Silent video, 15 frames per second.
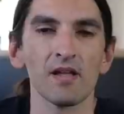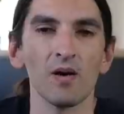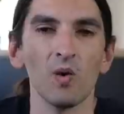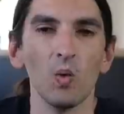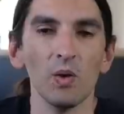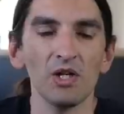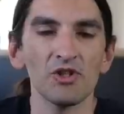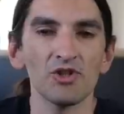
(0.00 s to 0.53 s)

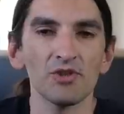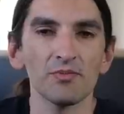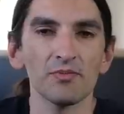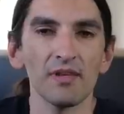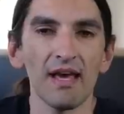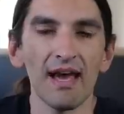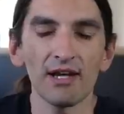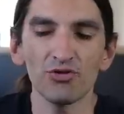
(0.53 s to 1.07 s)
which
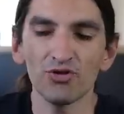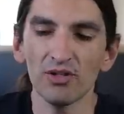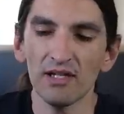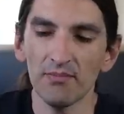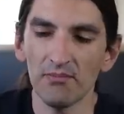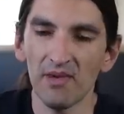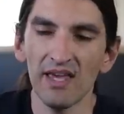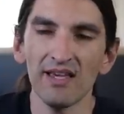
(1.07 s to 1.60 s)
actually
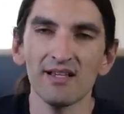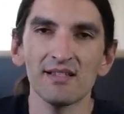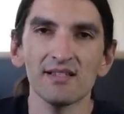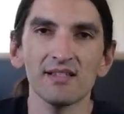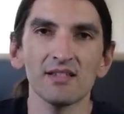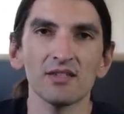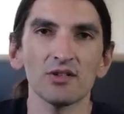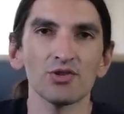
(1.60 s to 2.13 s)

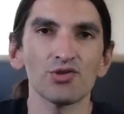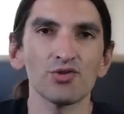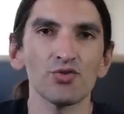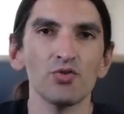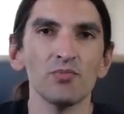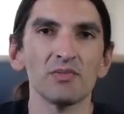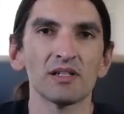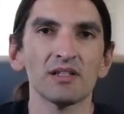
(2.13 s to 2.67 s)
makes
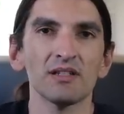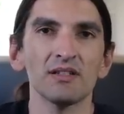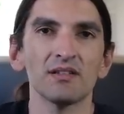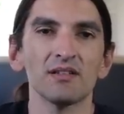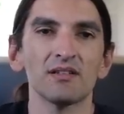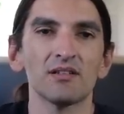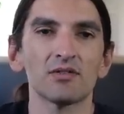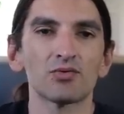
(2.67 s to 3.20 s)
Schumann
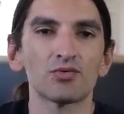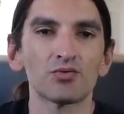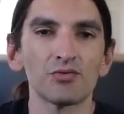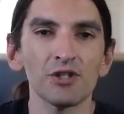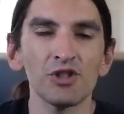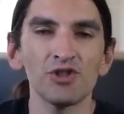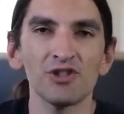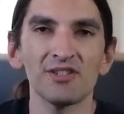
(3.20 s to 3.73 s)
the
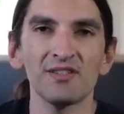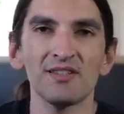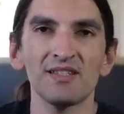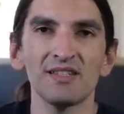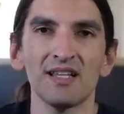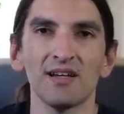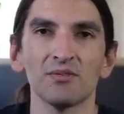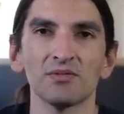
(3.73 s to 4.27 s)
richest
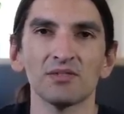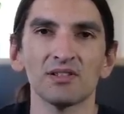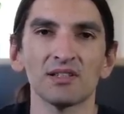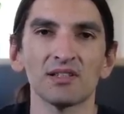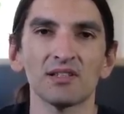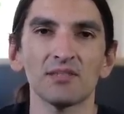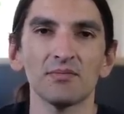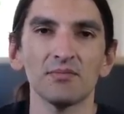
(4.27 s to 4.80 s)

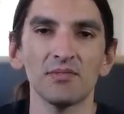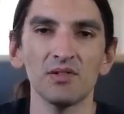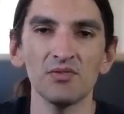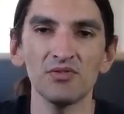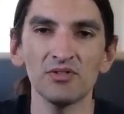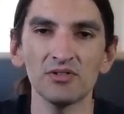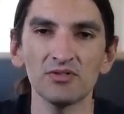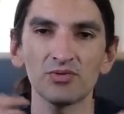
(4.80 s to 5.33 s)
sounding,
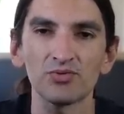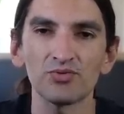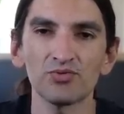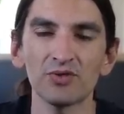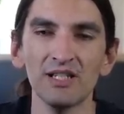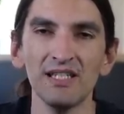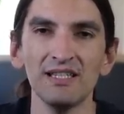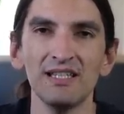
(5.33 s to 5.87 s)
most
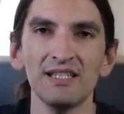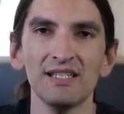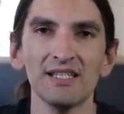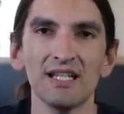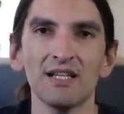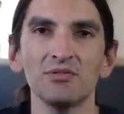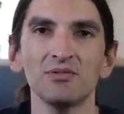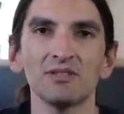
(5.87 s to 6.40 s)
three D
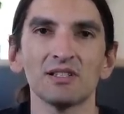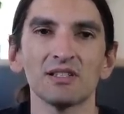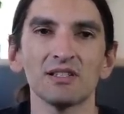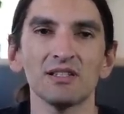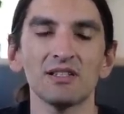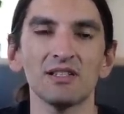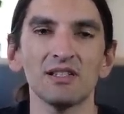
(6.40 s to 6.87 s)
sounding,